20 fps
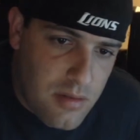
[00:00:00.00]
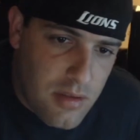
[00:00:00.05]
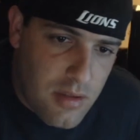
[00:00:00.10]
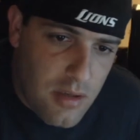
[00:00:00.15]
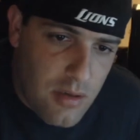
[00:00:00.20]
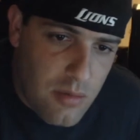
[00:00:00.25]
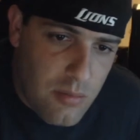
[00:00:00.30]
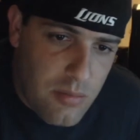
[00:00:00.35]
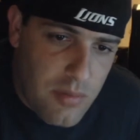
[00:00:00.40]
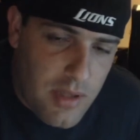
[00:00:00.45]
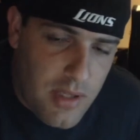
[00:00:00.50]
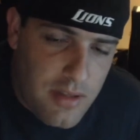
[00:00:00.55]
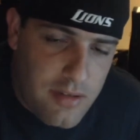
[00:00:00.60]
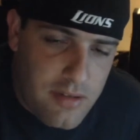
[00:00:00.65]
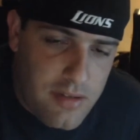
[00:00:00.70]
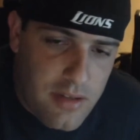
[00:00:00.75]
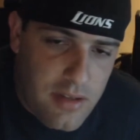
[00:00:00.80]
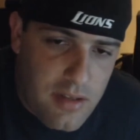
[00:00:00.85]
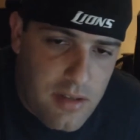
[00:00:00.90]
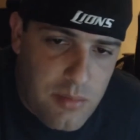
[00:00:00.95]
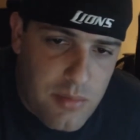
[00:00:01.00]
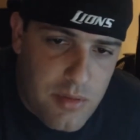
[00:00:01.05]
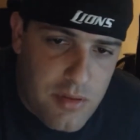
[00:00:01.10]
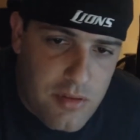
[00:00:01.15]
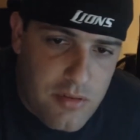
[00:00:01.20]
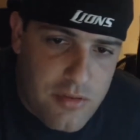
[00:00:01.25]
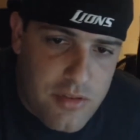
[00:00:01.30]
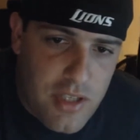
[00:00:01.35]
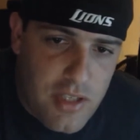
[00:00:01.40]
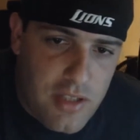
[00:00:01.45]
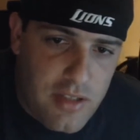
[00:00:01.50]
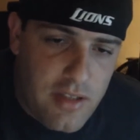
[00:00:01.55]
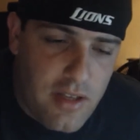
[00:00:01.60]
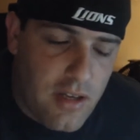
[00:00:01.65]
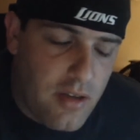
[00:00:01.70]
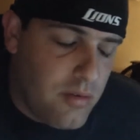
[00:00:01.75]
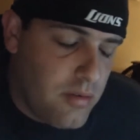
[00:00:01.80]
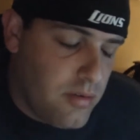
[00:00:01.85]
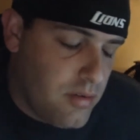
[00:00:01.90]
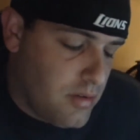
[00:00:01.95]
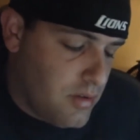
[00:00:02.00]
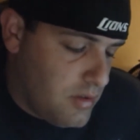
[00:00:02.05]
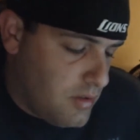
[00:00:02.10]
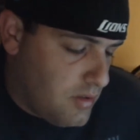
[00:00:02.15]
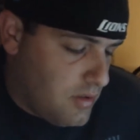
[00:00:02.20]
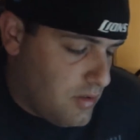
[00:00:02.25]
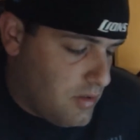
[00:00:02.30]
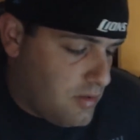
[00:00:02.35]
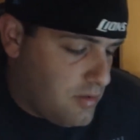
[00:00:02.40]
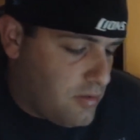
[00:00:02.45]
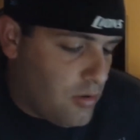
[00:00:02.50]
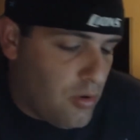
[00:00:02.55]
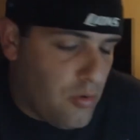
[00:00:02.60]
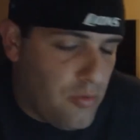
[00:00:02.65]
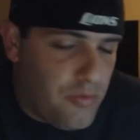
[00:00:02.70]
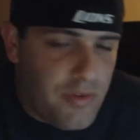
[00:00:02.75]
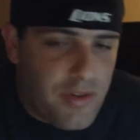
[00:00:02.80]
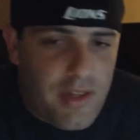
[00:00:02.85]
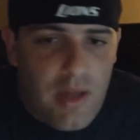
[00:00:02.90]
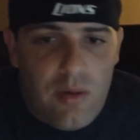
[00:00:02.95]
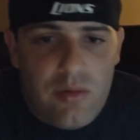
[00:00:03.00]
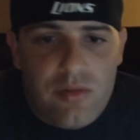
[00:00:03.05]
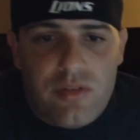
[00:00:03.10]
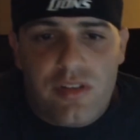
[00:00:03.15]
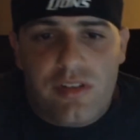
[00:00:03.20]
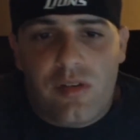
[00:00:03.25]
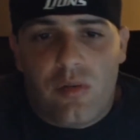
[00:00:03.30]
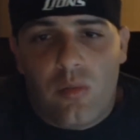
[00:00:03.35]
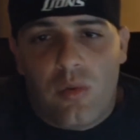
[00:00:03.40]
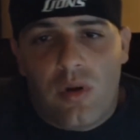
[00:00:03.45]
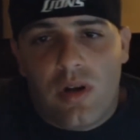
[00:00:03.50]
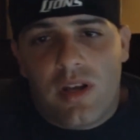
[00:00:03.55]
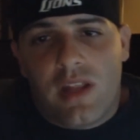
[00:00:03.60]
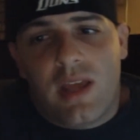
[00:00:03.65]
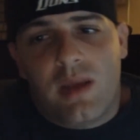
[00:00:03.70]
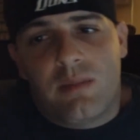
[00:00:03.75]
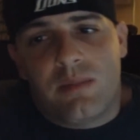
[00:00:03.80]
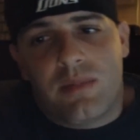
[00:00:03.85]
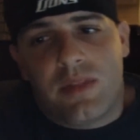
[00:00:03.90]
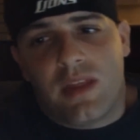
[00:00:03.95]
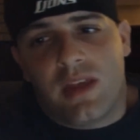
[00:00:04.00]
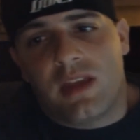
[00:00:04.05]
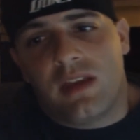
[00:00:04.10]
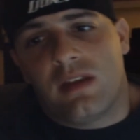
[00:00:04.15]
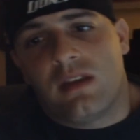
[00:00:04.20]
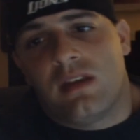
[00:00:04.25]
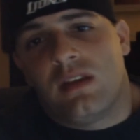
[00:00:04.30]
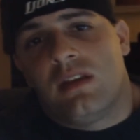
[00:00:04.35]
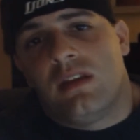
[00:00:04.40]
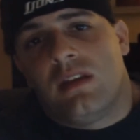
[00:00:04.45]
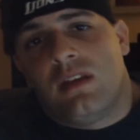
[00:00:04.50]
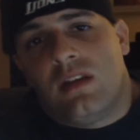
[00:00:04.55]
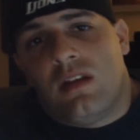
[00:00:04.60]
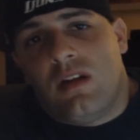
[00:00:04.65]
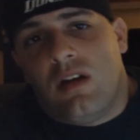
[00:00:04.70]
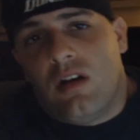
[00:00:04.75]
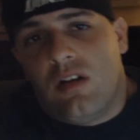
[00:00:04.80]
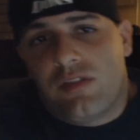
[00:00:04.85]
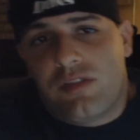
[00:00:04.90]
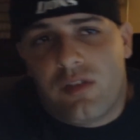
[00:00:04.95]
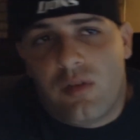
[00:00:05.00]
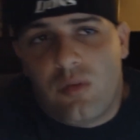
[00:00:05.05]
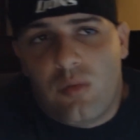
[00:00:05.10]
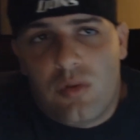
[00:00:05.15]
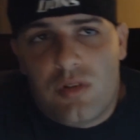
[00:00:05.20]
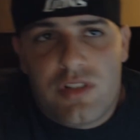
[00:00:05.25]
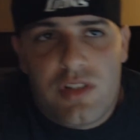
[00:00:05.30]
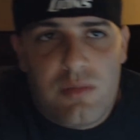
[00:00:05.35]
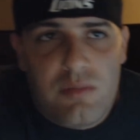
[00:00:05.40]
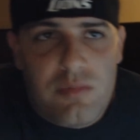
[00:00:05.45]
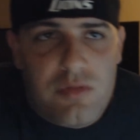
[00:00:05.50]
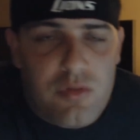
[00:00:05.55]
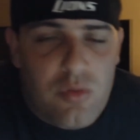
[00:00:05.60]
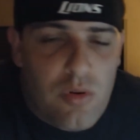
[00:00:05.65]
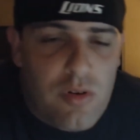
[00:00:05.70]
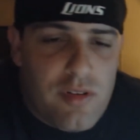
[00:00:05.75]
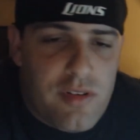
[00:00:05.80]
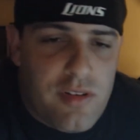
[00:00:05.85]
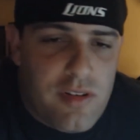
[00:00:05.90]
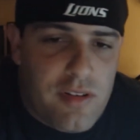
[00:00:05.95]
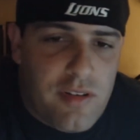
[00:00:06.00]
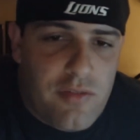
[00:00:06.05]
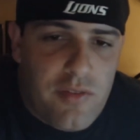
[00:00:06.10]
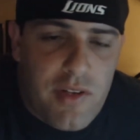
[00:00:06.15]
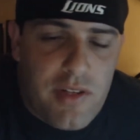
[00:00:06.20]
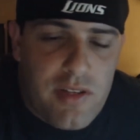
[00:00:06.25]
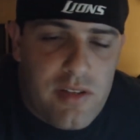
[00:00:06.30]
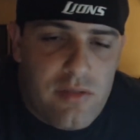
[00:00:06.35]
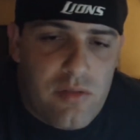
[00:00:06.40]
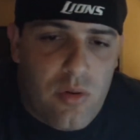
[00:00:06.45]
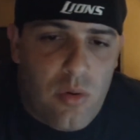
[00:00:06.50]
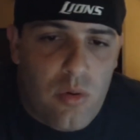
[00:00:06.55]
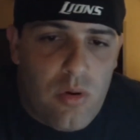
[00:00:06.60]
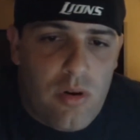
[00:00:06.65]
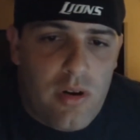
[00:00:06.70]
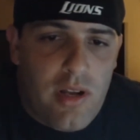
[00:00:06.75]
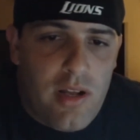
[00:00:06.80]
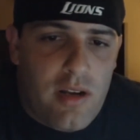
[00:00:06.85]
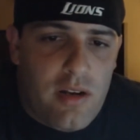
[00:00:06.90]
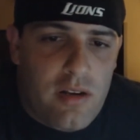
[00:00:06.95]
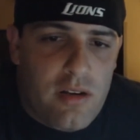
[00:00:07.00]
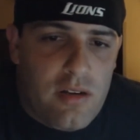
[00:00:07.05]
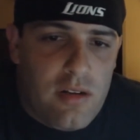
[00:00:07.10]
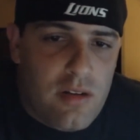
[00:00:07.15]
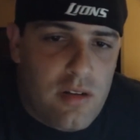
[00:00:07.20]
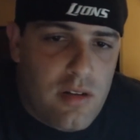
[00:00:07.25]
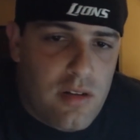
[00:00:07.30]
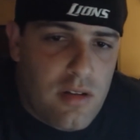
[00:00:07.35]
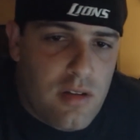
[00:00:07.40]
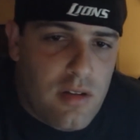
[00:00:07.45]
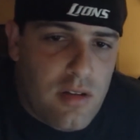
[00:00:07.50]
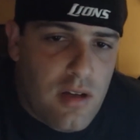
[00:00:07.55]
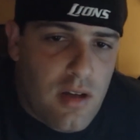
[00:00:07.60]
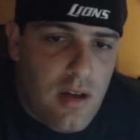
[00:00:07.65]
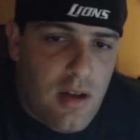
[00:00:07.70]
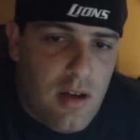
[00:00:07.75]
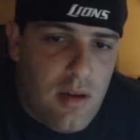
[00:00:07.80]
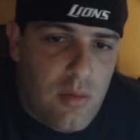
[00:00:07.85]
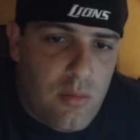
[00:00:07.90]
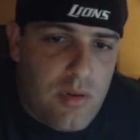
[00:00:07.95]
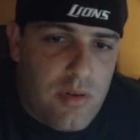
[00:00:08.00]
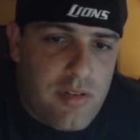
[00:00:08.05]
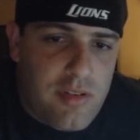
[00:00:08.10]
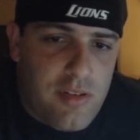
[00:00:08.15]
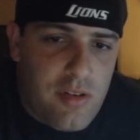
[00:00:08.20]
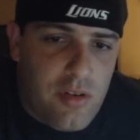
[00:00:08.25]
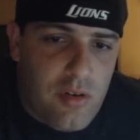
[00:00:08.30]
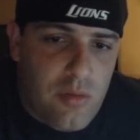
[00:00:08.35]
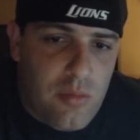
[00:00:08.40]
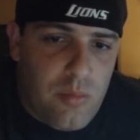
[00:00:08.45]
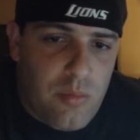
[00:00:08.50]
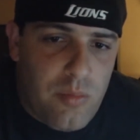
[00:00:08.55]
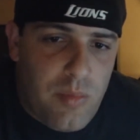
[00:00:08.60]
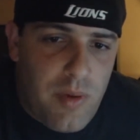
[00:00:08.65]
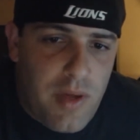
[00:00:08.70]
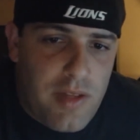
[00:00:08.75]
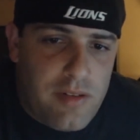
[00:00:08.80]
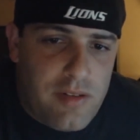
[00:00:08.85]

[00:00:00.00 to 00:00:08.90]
like I said, he's Mr. Checkdown. So hopefully that was just a one-game thing. Also, with Jim Schwartz as a defensive coordinator, we still